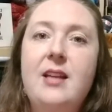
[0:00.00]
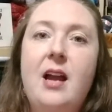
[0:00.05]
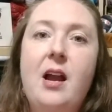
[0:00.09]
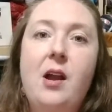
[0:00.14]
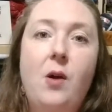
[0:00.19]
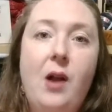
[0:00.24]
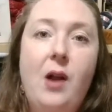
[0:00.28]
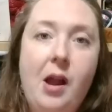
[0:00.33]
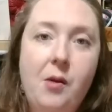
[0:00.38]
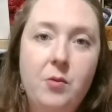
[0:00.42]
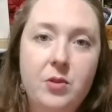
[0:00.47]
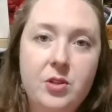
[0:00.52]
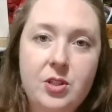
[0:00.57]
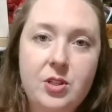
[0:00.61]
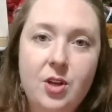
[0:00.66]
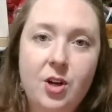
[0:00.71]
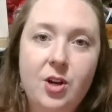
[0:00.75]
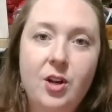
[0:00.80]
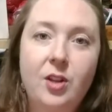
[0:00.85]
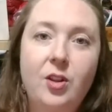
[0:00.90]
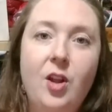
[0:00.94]
I will
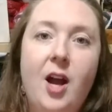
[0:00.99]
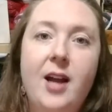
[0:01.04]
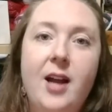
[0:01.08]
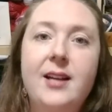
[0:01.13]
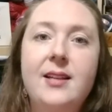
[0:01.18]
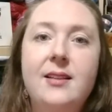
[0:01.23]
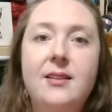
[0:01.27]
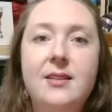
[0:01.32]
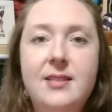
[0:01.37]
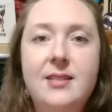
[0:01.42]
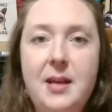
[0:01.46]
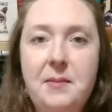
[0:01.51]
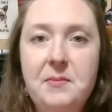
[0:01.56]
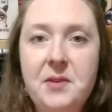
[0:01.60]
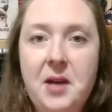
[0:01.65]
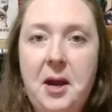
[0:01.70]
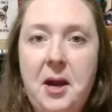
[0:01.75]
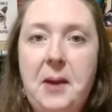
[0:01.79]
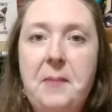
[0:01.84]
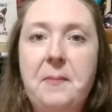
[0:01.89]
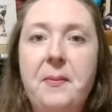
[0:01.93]
start a lot at the same
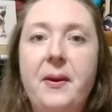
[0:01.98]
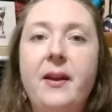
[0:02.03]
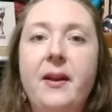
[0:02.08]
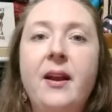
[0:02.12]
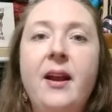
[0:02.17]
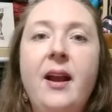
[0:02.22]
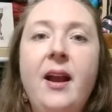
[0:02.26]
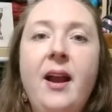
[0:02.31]
time, but